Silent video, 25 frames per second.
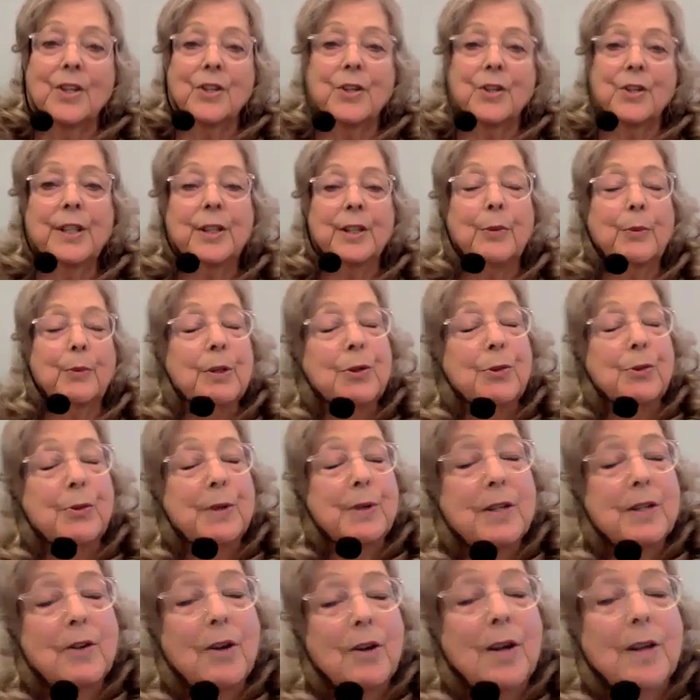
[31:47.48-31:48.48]
During a
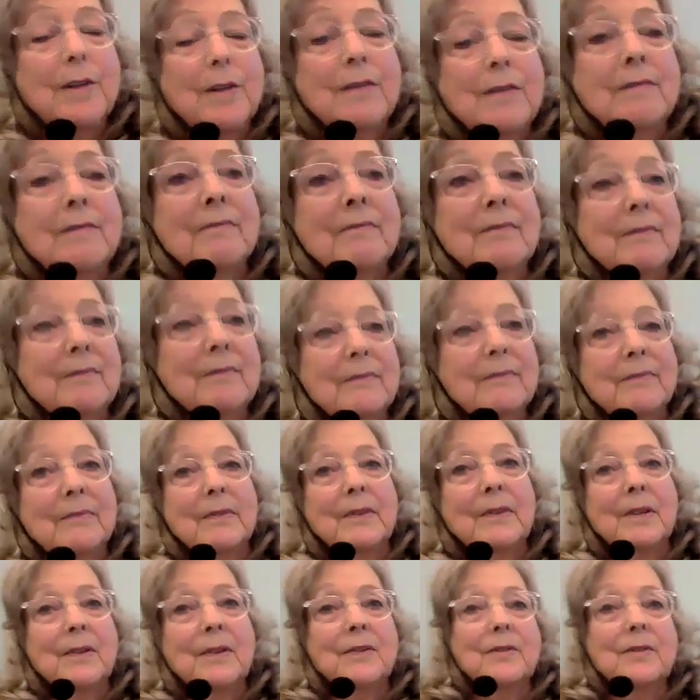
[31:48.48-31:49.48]
retreat on
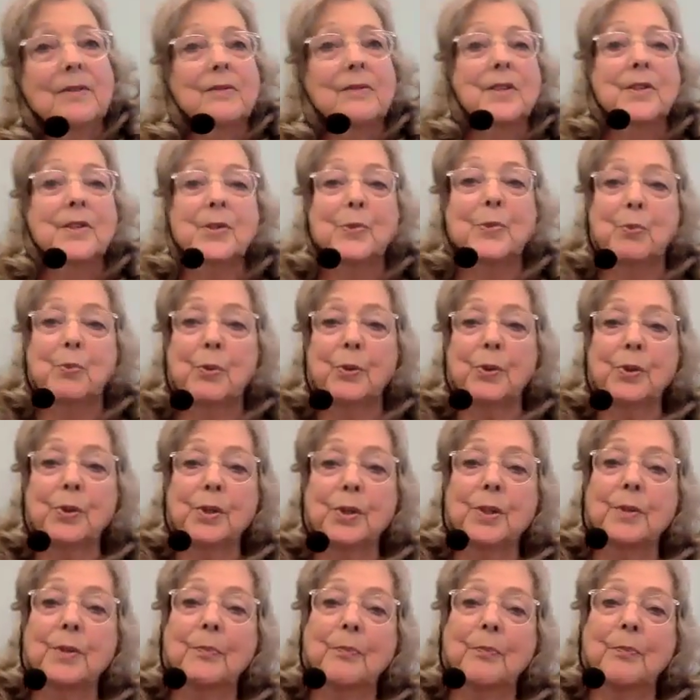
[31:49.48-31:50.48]
this
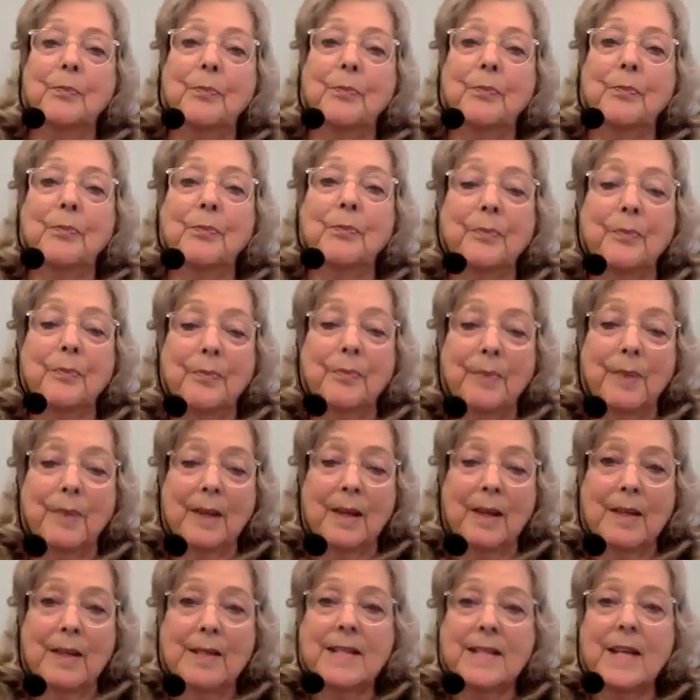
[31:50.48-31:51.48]
rural
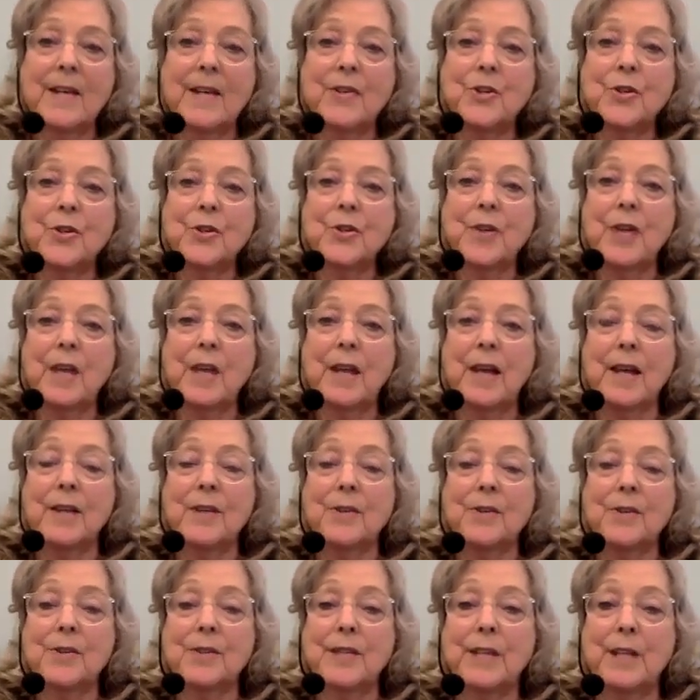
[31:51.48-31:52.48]
center that
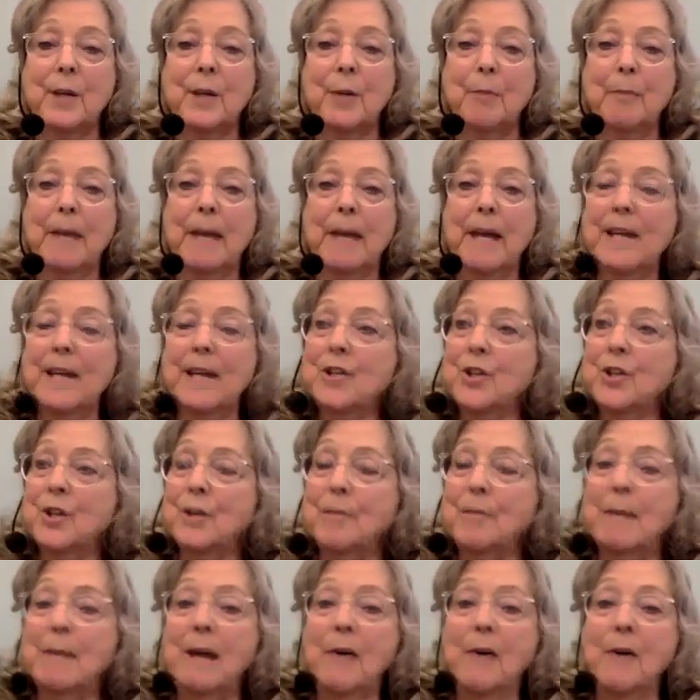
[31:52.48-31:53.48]
I used to help manage
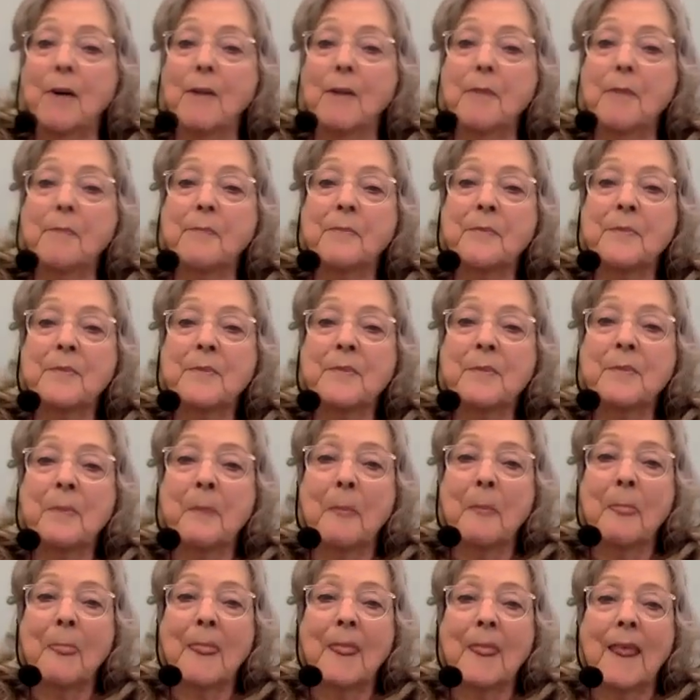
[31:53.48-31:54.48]
on Maui,
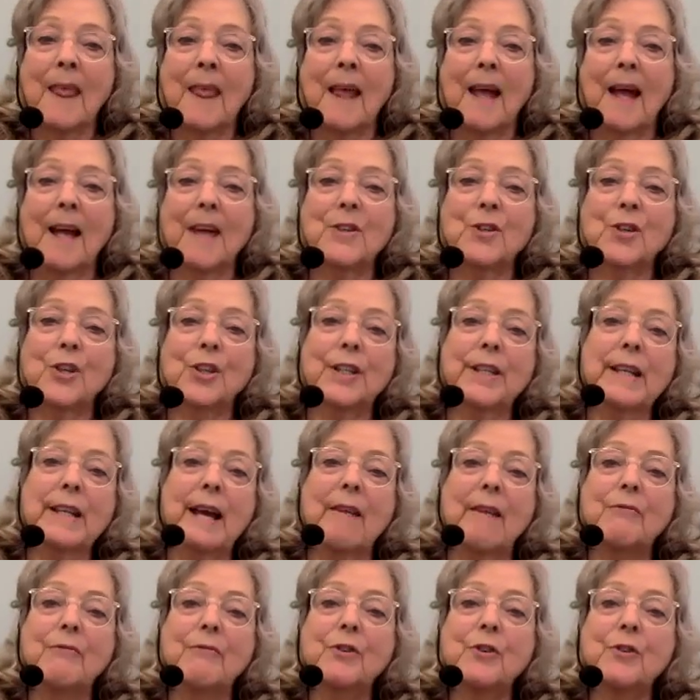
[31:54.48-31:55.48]
I took an
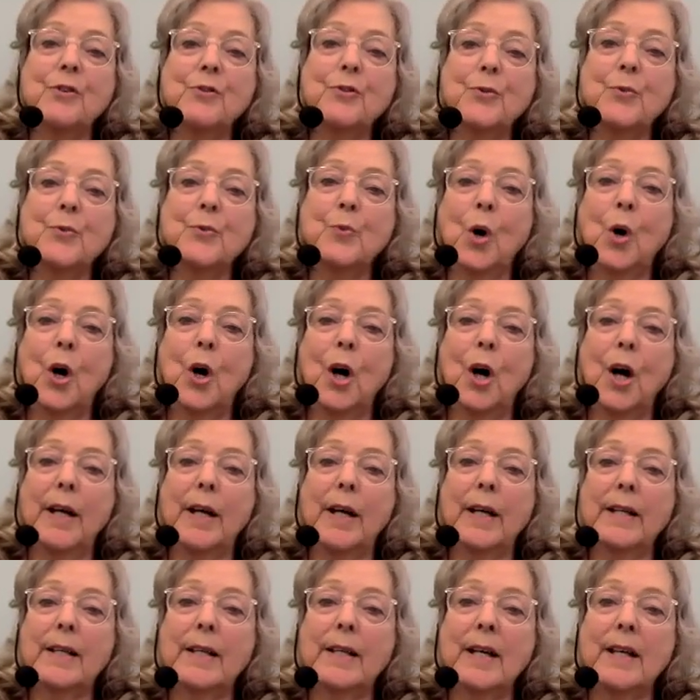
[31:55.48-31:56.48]
afternoon walk
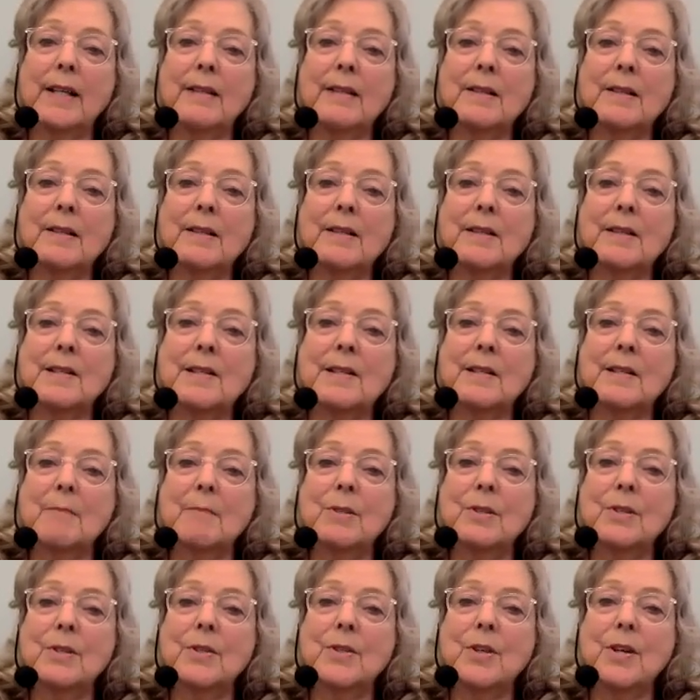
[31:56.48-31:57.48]
and I
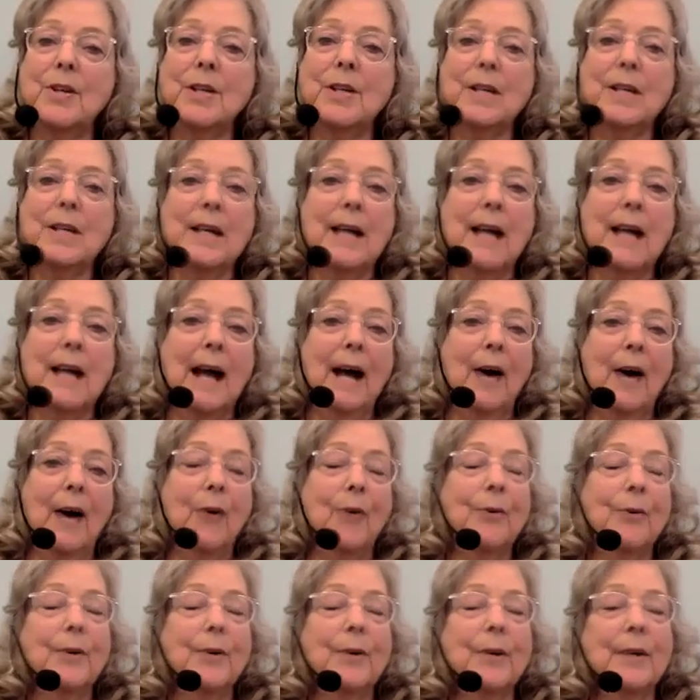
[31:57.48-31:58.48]
stumbled on a
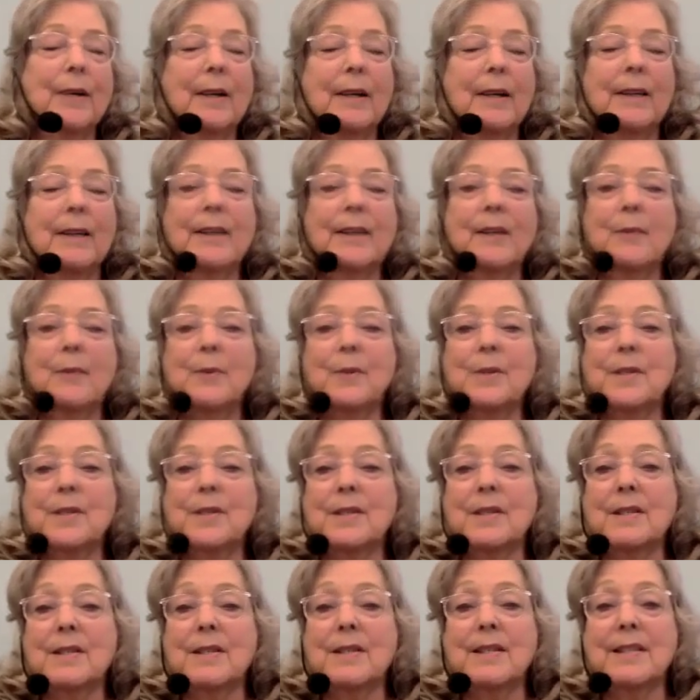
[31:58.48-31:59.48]
cow that
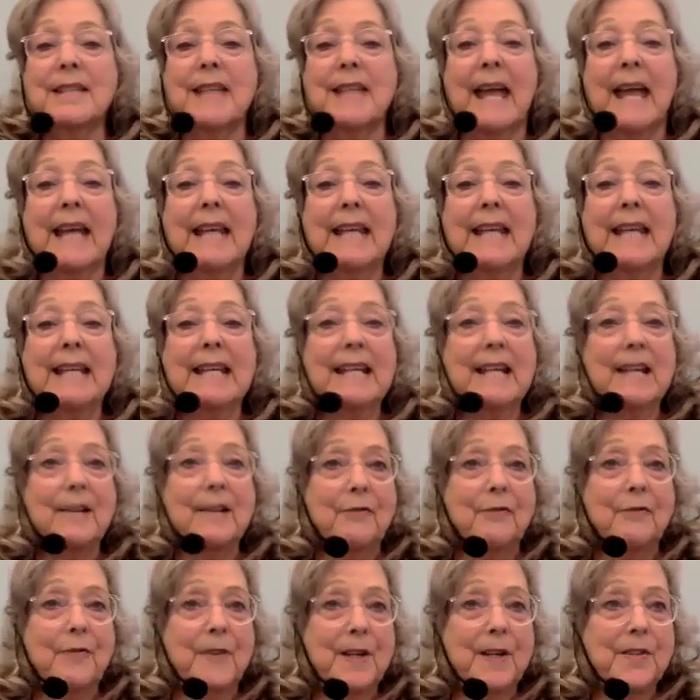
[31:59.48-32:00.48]
was standing
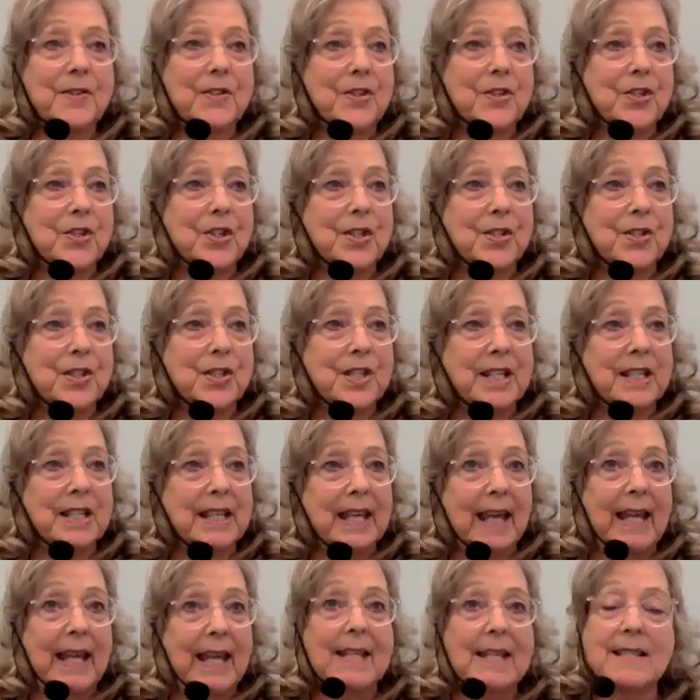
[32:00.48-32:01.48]
at a fence just
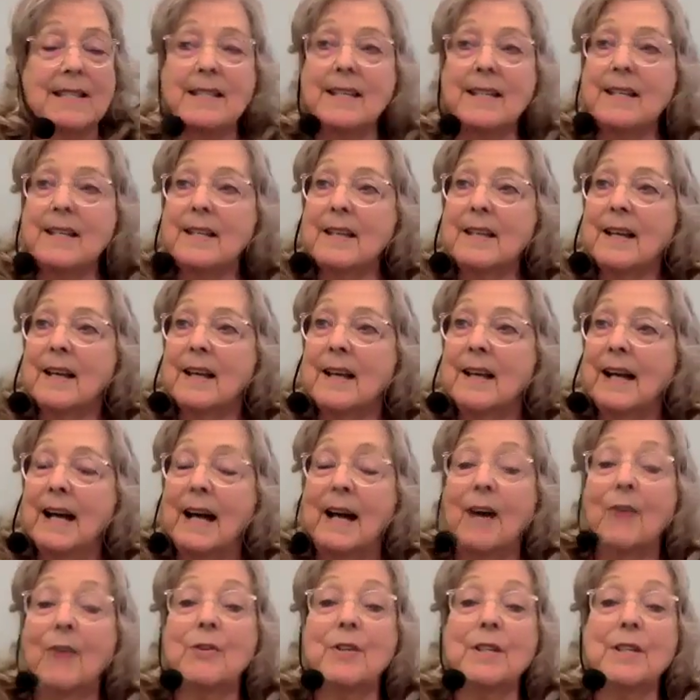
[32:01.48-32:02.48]
gazing
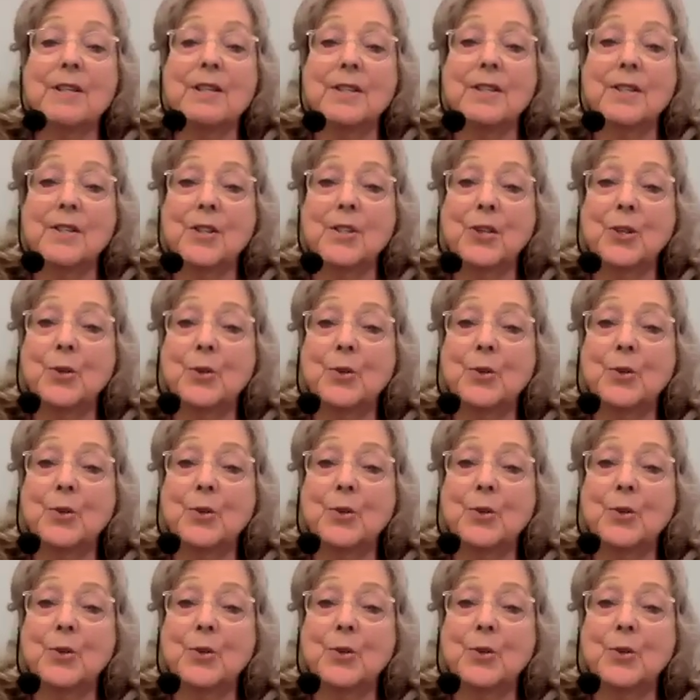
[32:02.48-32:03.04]
out into the